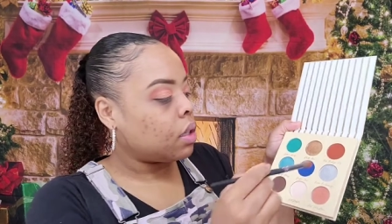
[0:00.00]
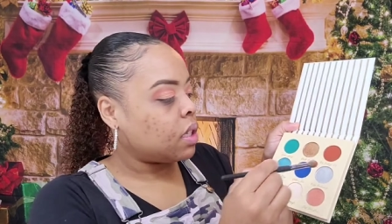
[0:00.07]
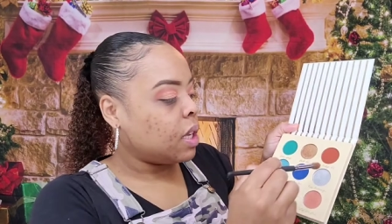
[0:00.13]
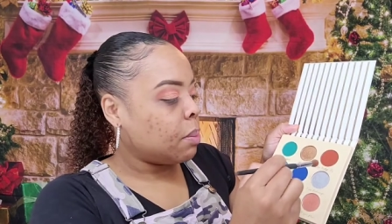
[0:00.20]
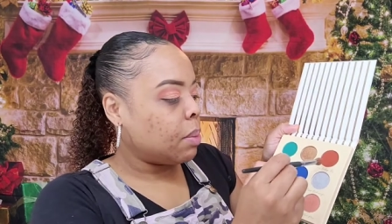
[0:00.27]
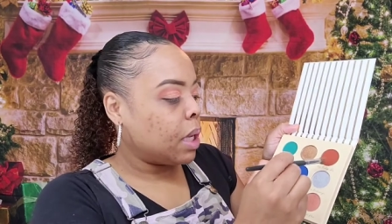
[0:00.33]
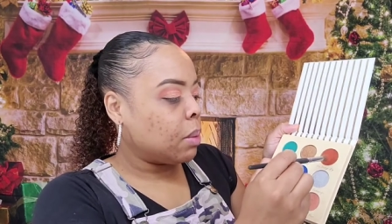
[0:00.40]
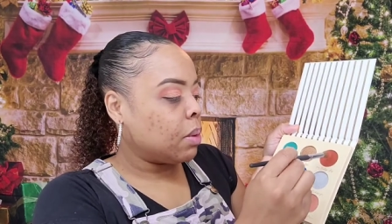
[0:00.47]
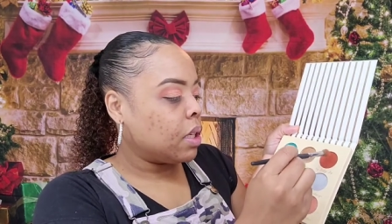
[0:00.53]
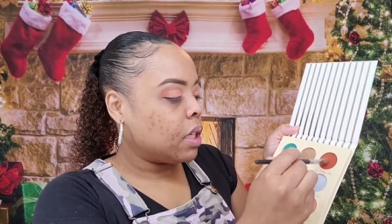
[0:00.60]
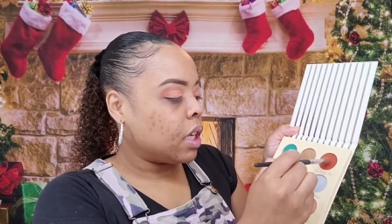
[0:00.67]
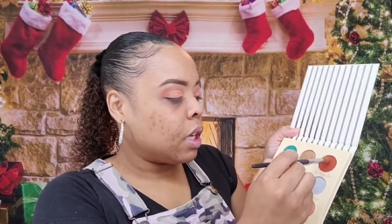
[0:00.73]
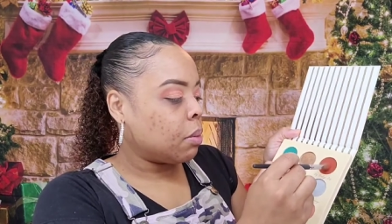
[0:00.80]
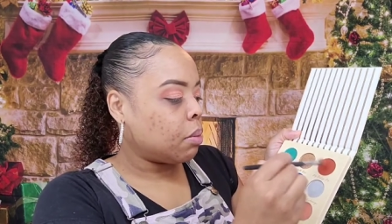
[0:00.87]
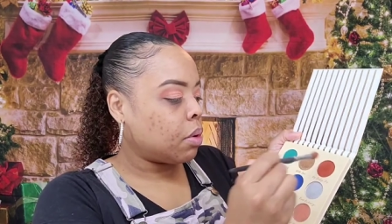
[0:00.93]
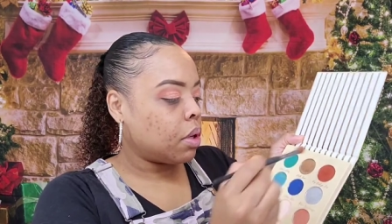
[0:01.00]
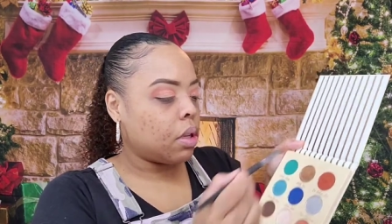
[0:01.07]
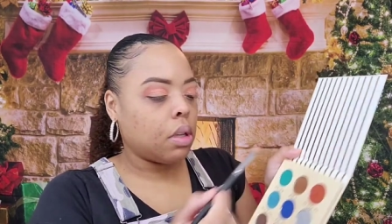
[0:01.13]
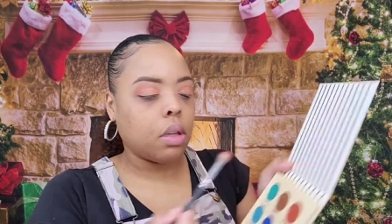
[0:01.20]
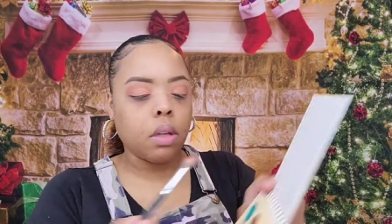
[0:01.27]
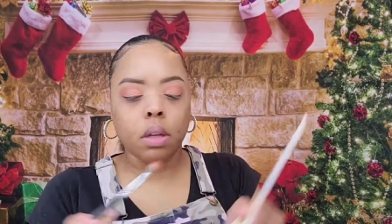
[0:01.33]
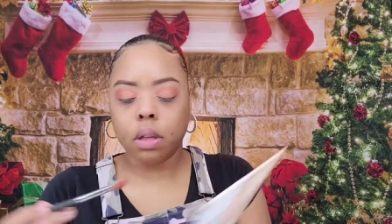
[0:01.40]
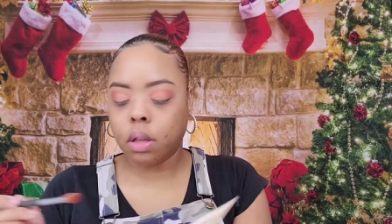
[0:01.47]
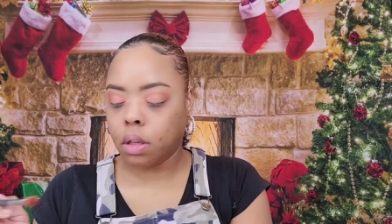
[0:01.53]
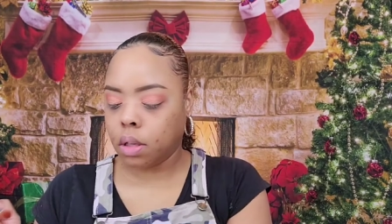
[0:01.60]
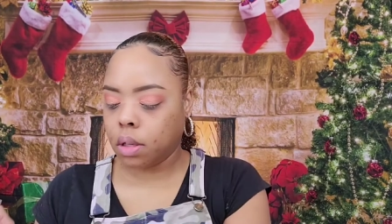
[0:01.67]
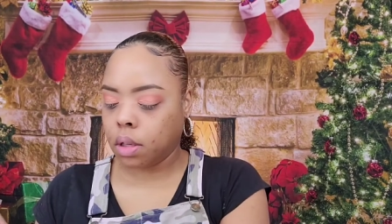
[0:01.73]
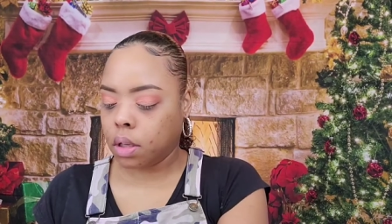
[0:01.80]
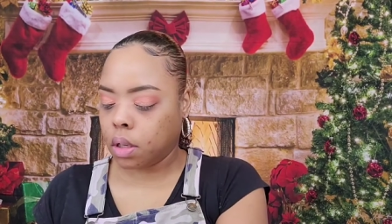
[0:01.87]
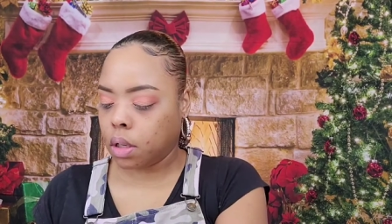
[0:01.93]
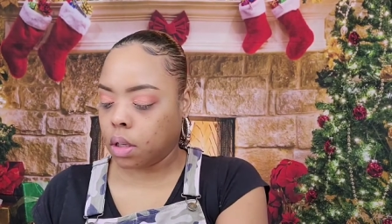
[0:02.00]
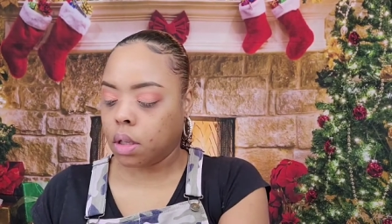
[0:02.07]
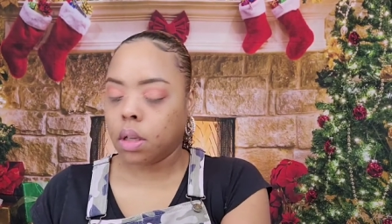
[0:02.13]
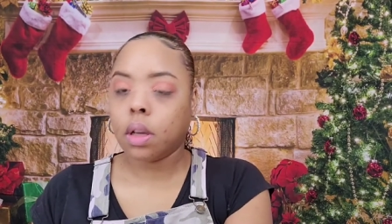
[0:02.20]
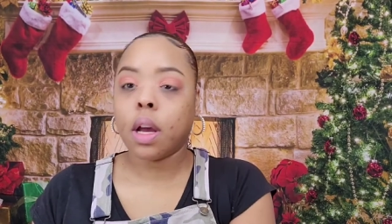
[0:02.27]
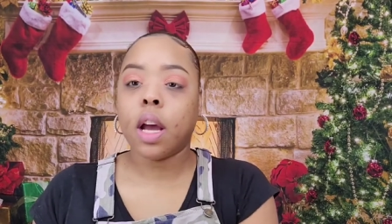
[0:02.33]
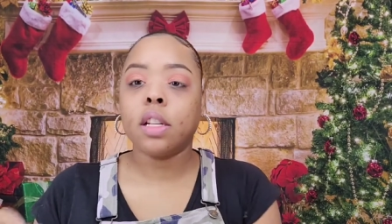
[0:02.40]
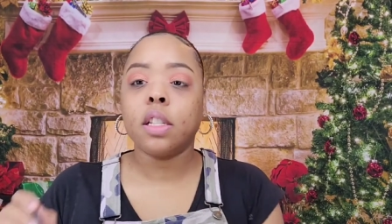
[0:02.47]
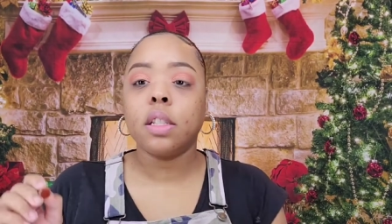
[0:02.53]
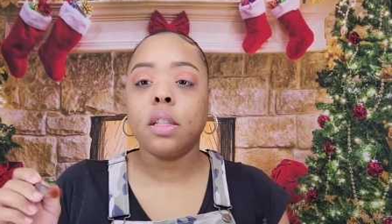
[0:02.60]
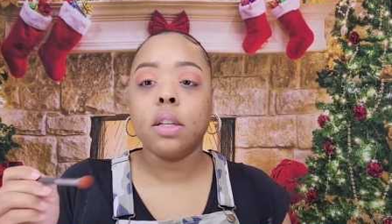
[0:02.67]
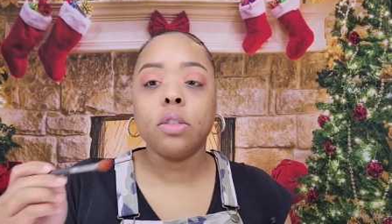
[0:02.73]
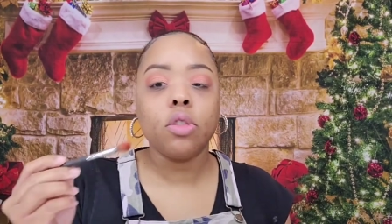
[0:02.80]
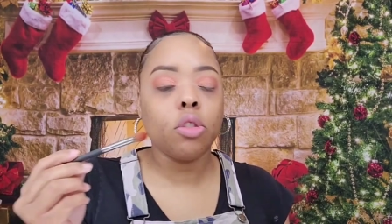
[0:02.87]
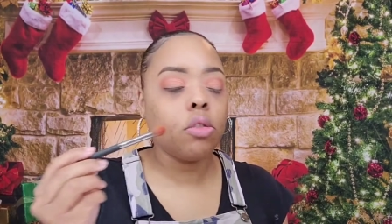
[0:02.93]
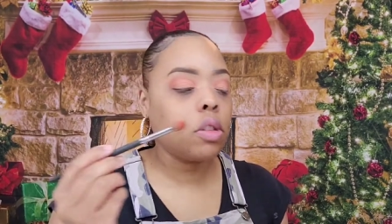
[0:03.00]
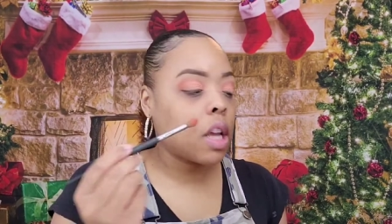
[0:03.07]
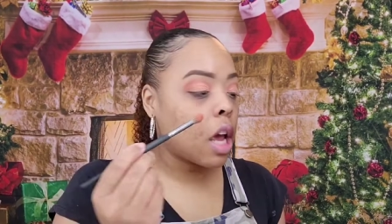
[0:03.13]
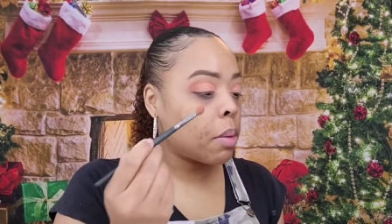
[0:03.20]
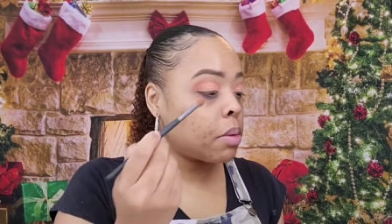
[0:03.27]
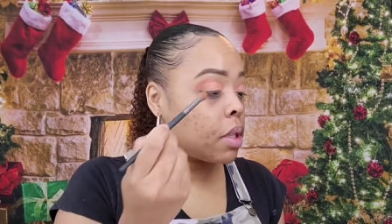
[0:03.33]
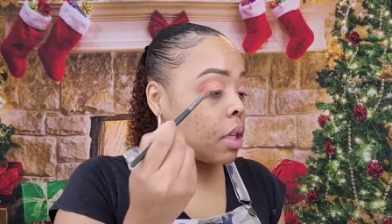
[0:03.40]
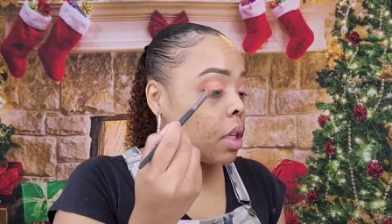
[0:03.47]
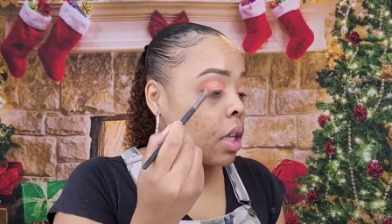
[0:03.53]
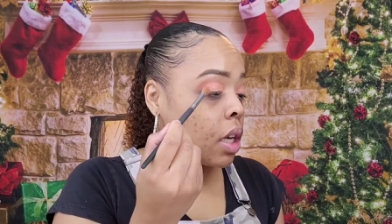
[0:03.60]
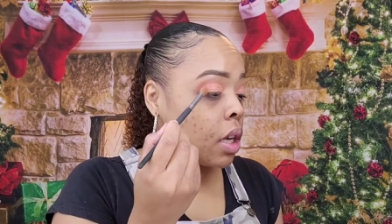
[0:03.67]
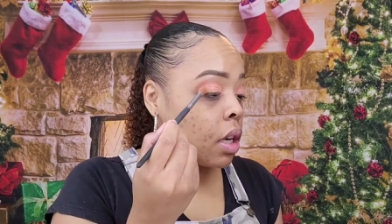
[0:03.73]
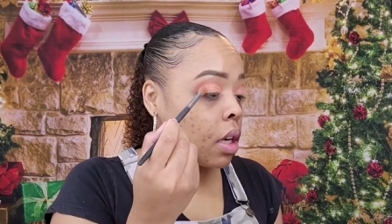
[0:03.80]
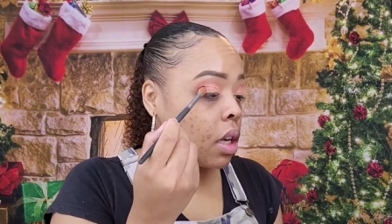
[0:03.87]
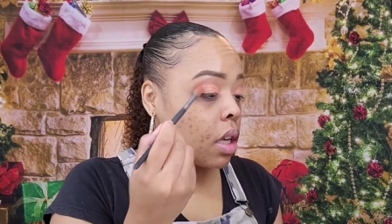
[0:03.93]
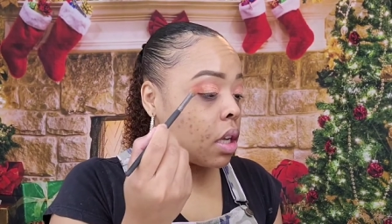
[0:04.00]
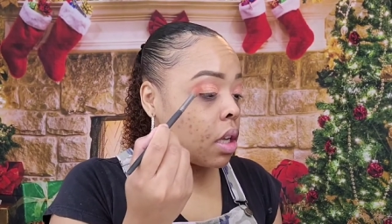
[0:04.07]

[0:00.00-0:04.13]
Dip Baby Dip. I just did two taps in there